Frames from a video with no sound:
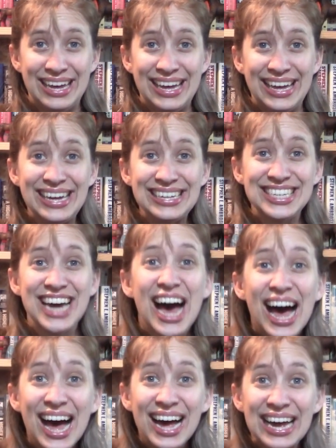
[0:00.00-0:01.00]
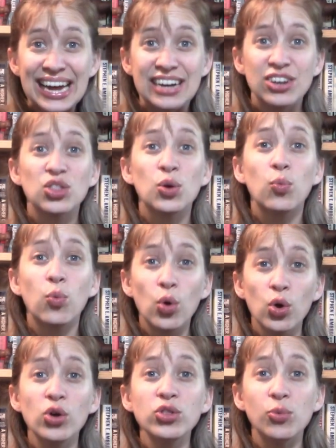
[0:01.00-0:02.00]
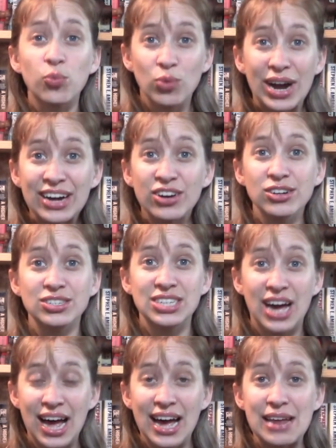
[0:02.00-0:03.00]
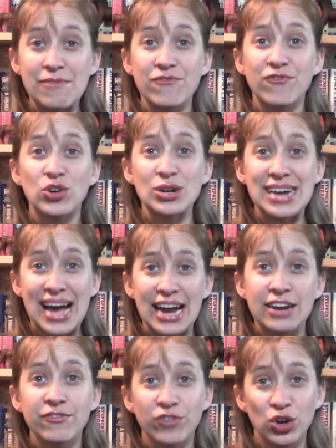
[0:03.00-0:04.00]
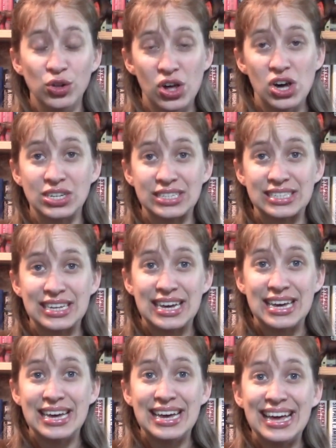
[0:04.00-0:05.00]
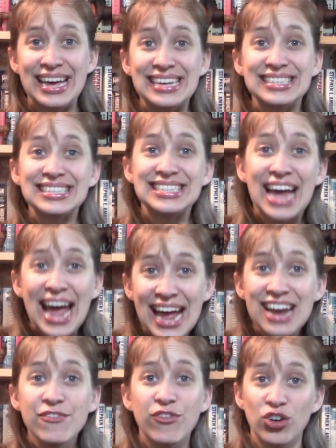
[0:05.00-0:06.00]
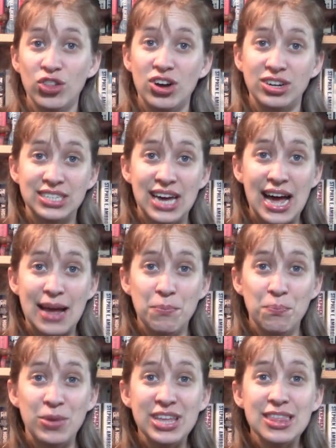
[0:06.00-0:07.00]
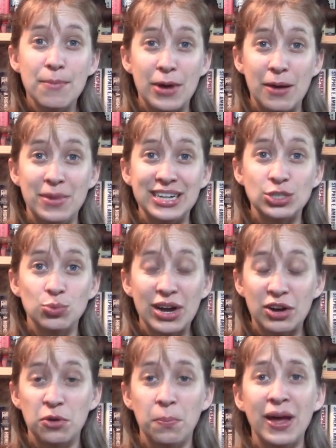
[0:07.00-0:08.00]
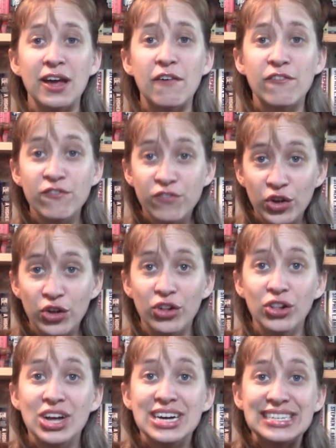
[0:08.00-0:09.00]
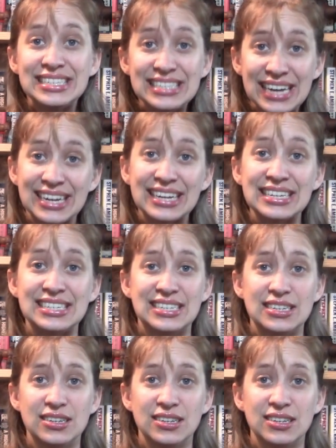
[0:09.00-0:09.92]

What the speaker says: He tied the world record time for 9 furlongs. His 10-furlong time beat the Belmont's record by a full second.